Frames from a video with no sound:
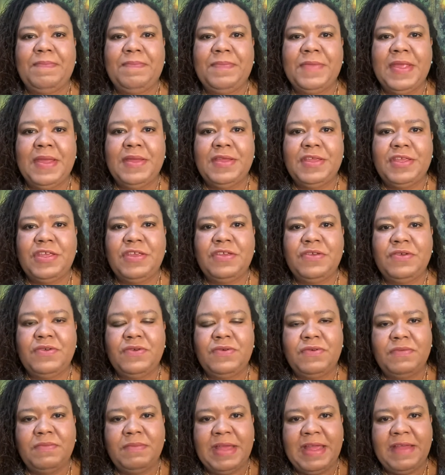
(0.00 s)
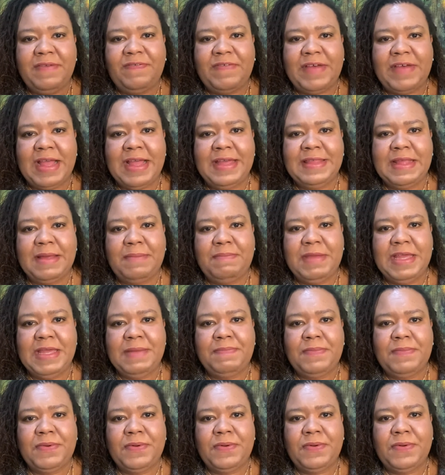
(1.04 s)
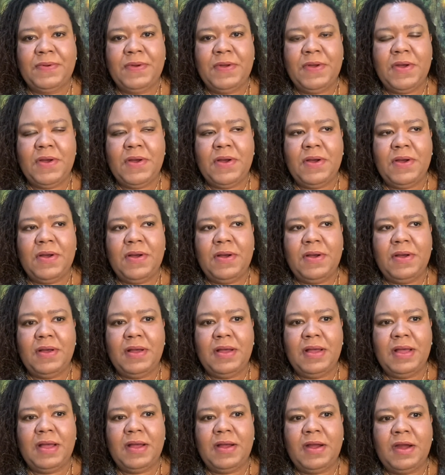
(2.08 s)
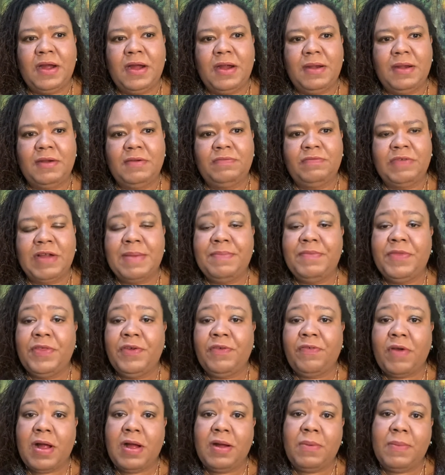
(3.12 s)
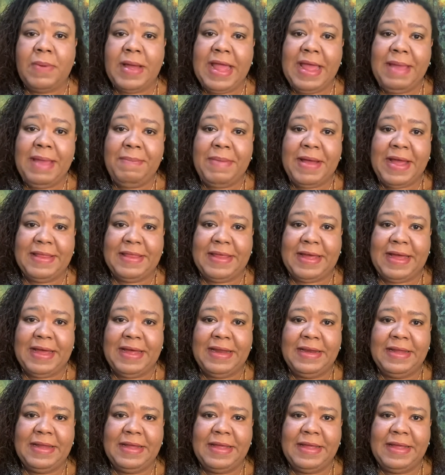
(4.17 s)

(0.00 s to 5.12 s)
You may find that people are rubbed the wrong way by that.